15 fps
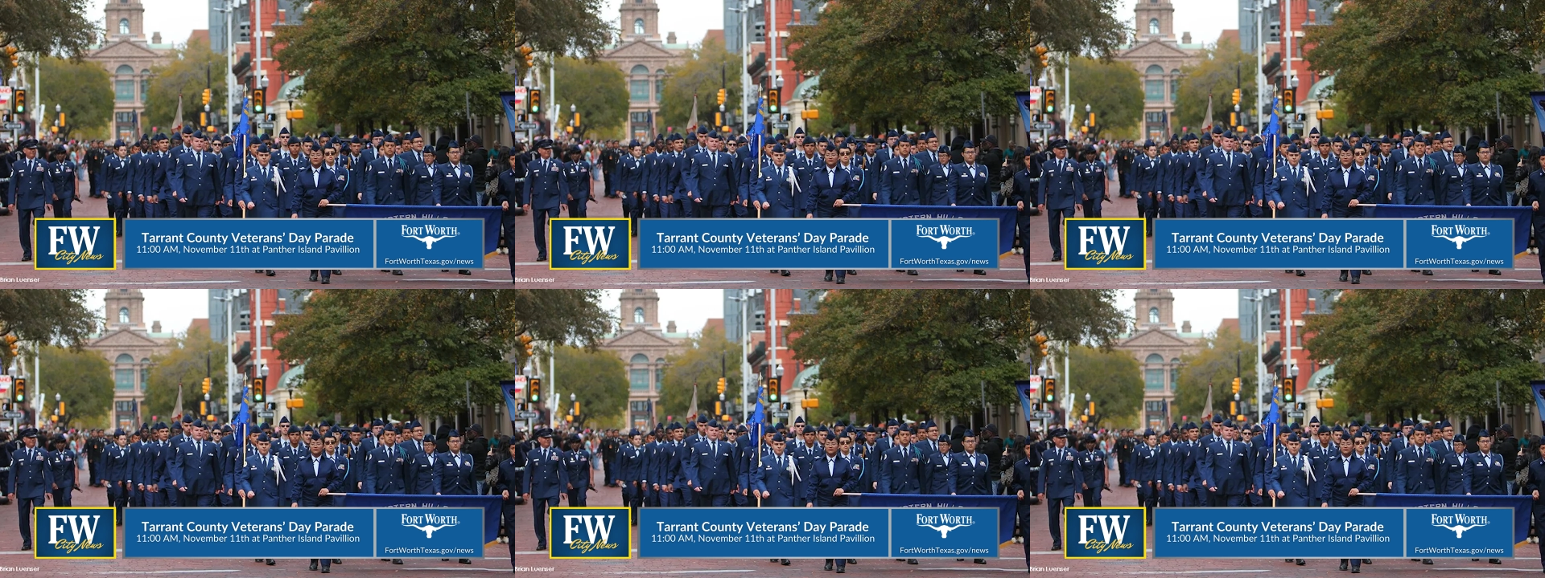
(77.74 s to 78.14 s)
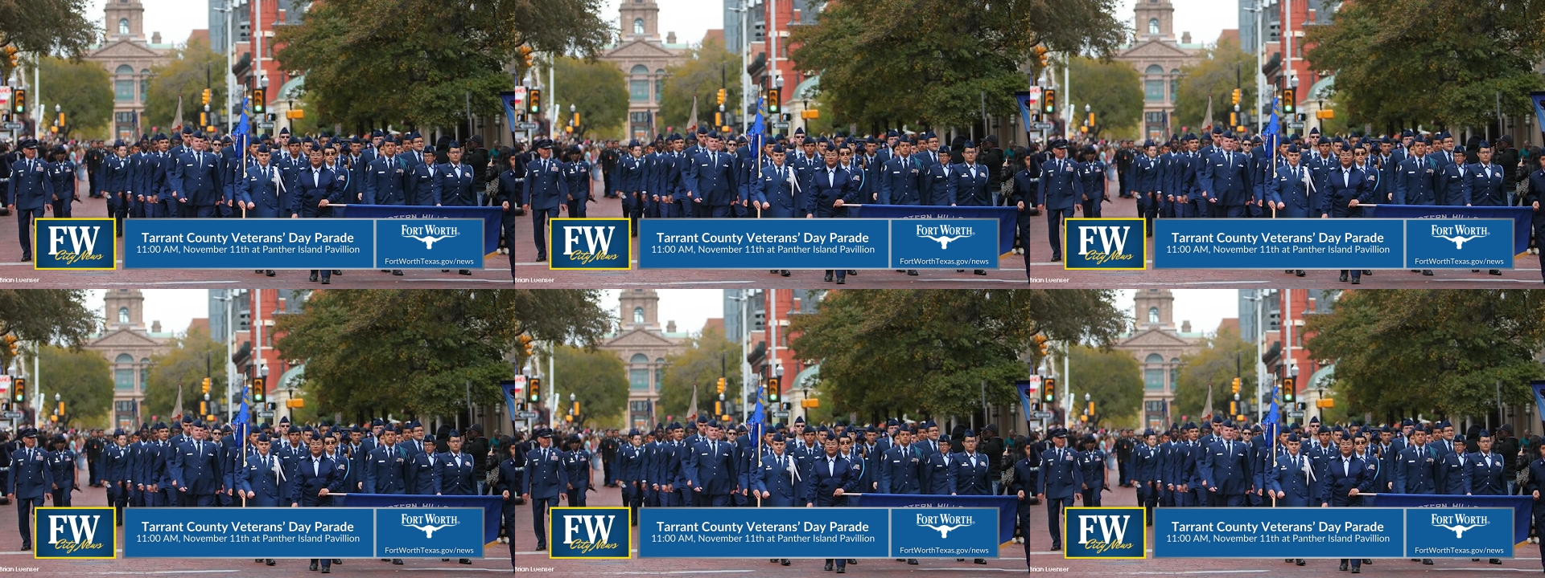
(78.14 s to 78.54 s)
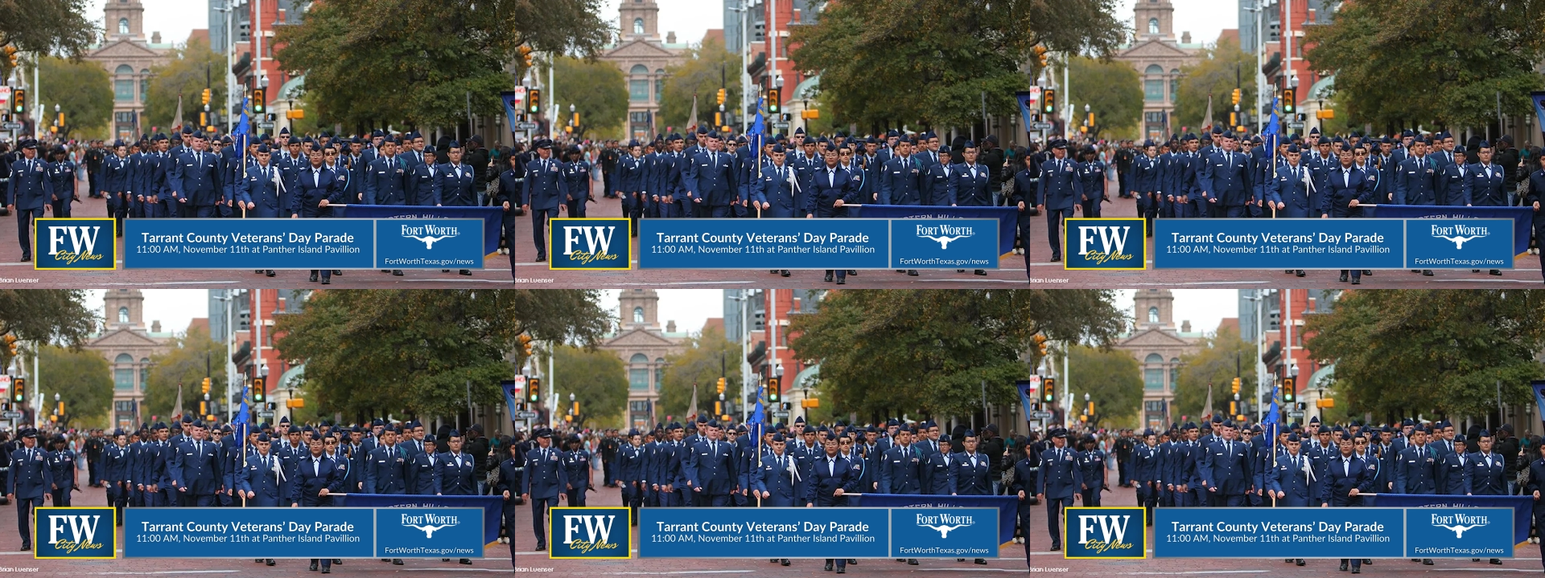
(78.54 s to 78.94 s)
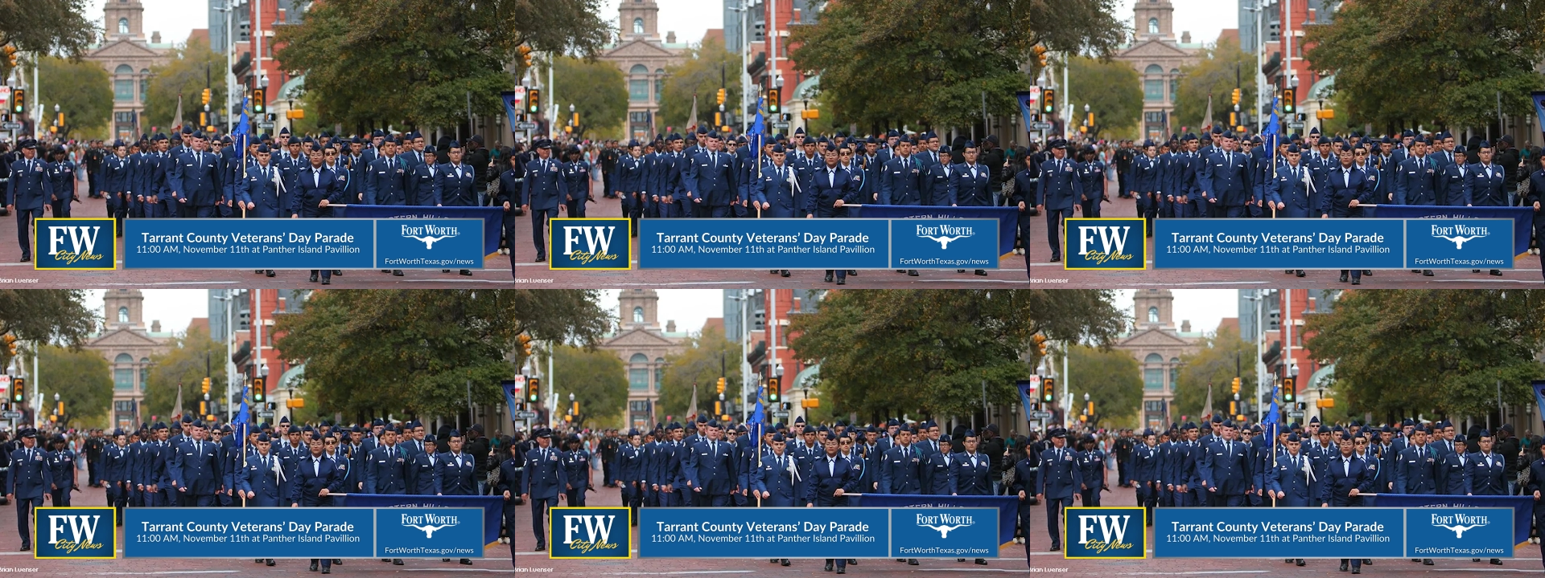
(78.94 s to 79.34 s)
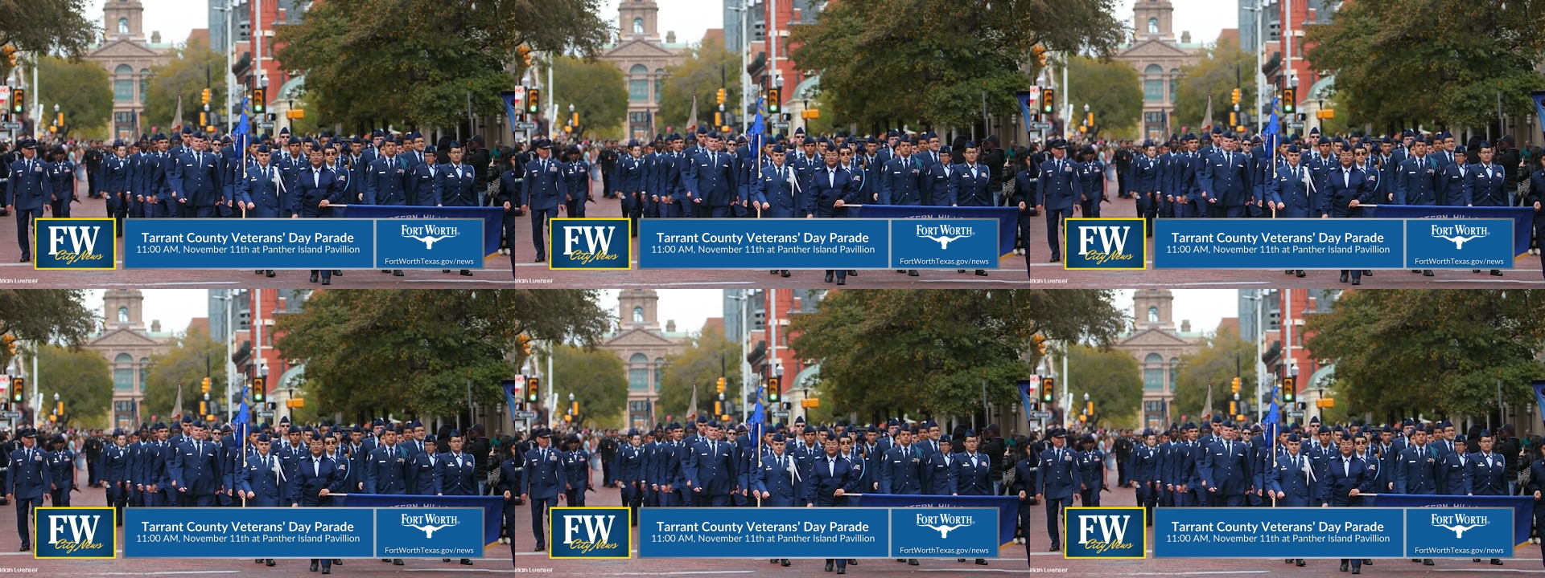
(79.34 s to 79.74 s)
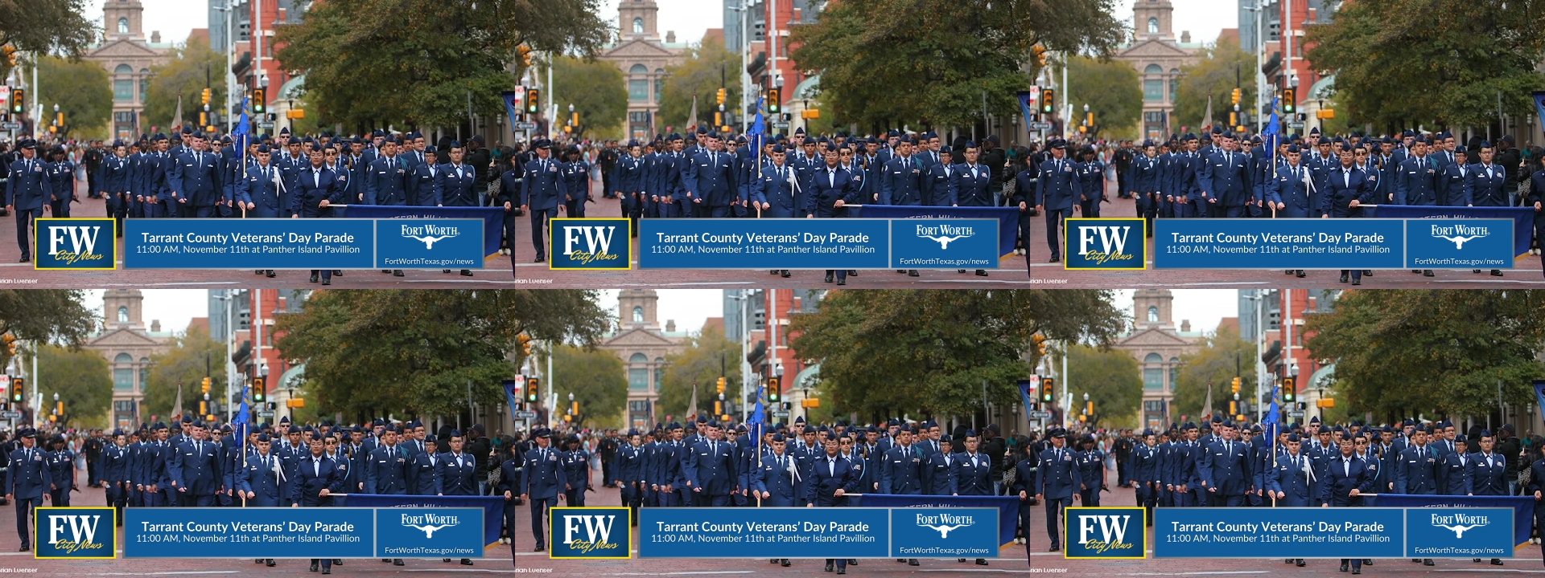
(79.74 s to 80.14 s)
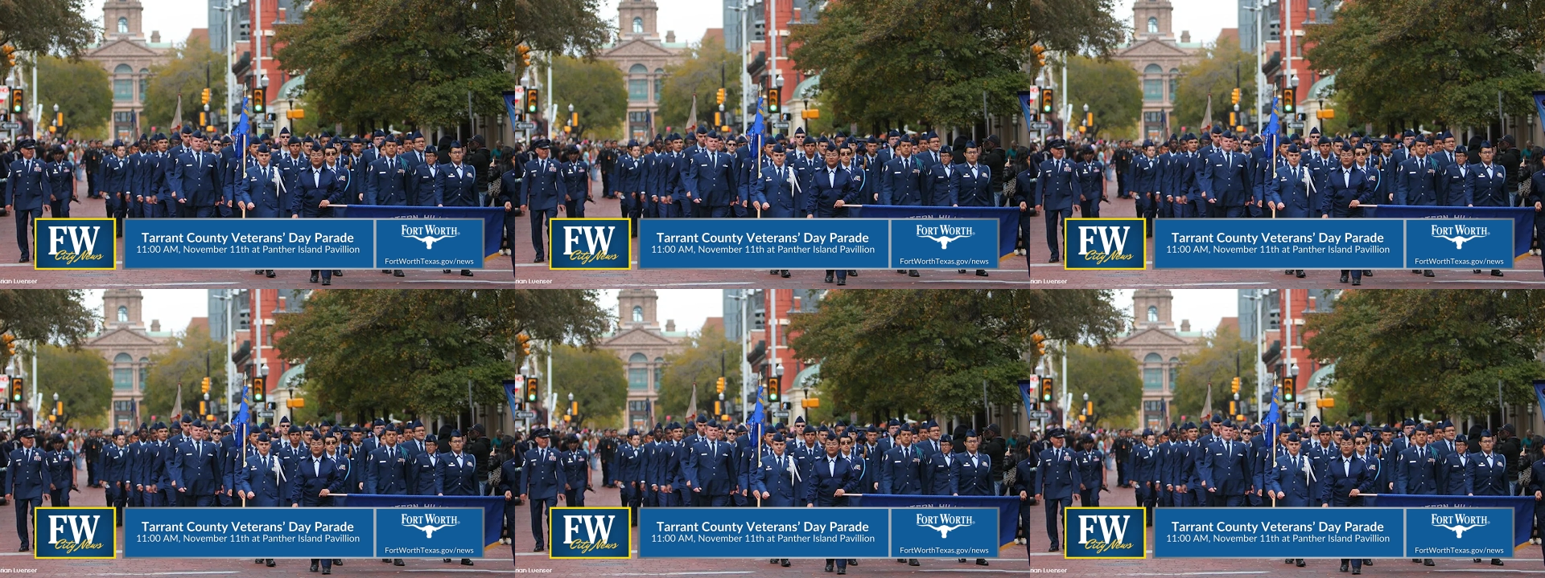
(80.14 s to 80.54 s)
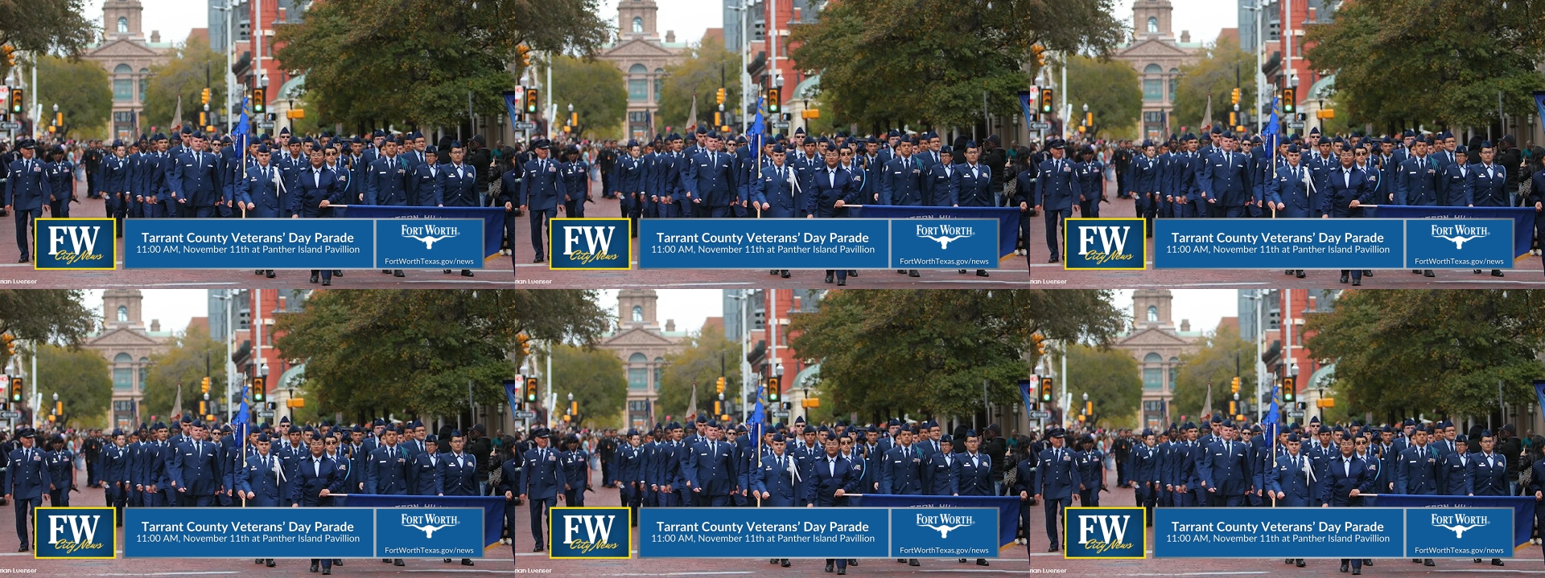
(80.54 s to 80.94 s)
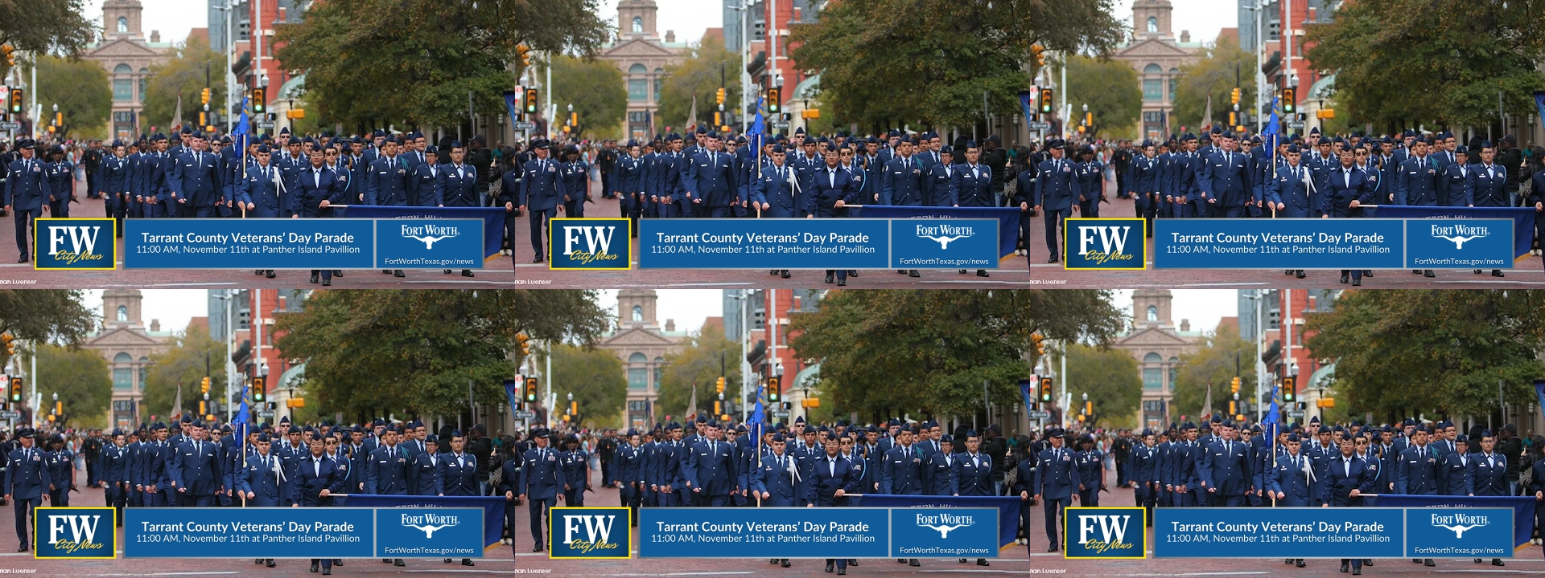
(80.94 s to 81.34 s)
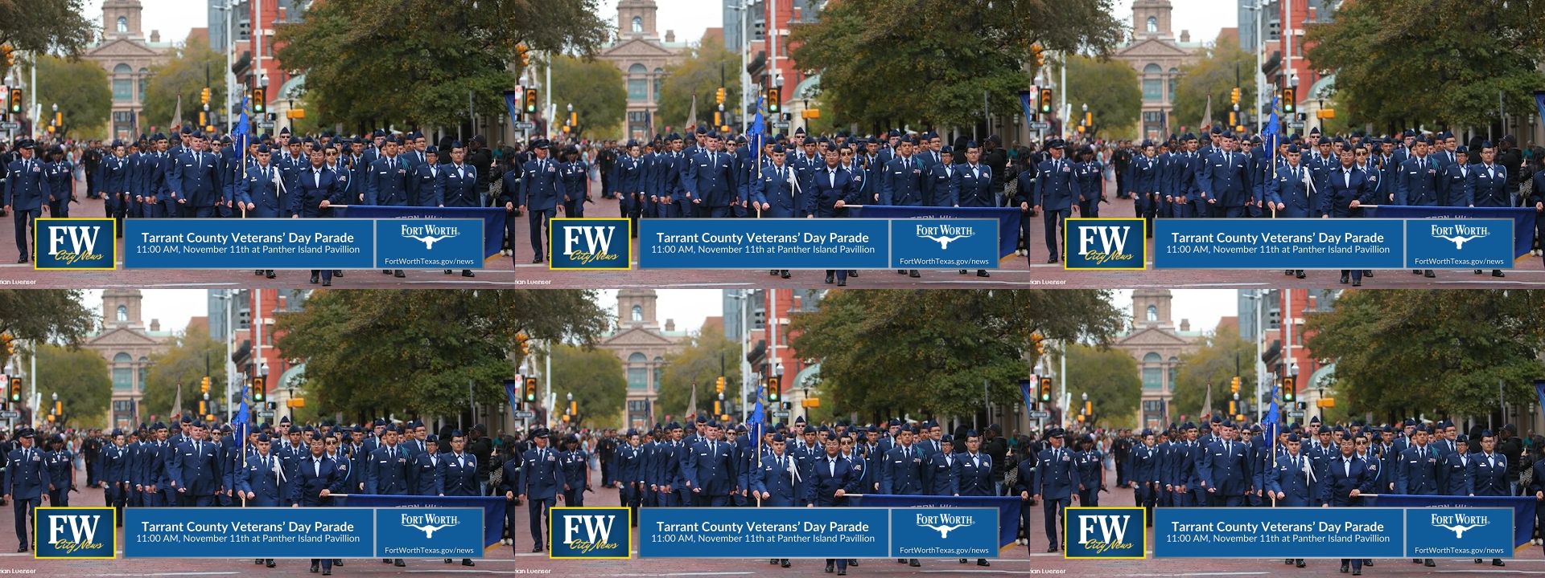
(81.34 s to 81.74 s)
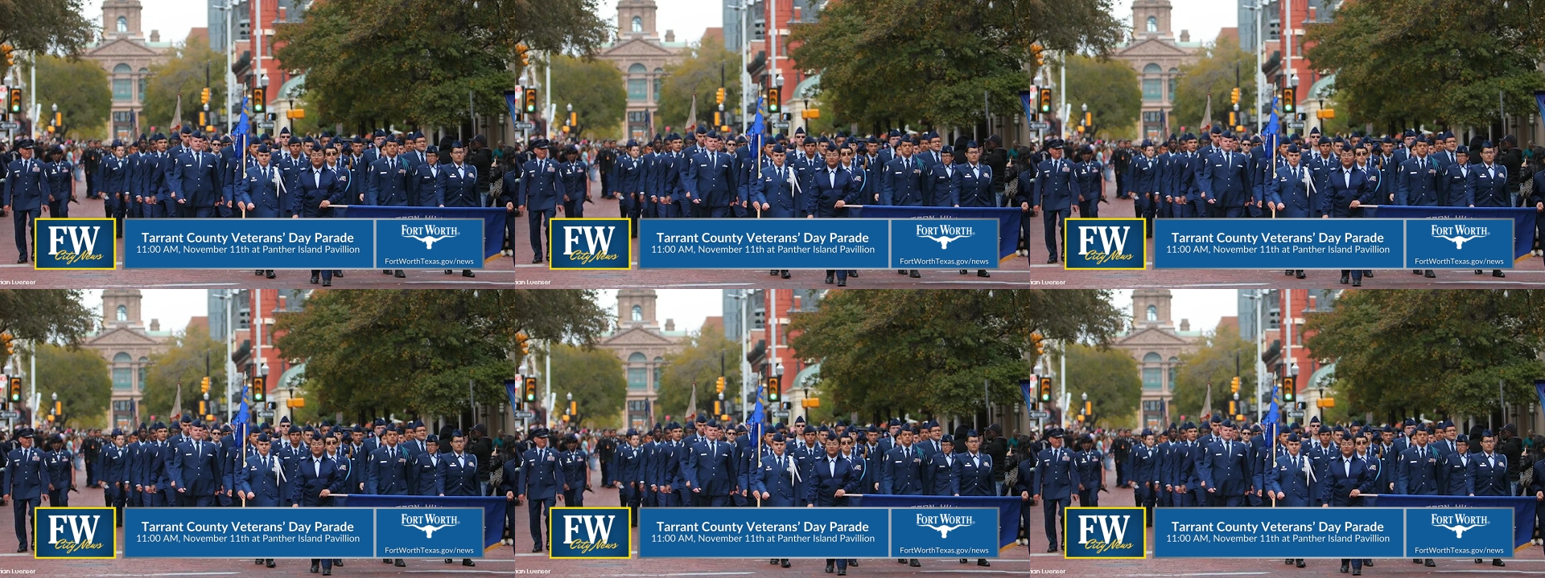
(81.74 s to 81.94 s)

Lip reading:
Nobody's mouth can be seen.